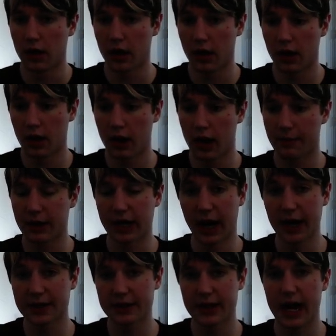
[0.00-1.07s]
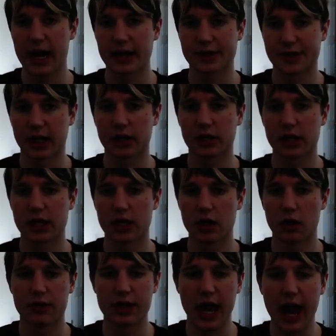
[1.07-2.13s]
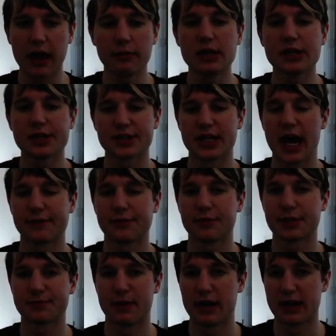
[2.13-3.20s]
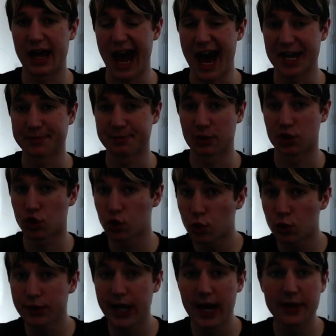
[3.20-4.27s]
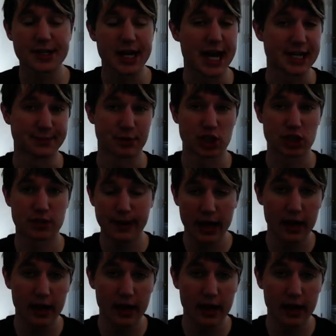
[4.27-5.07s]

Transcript: And because of that, suddenly, you know, the enemy doesn't have to expend as much cooldowns, as much spells,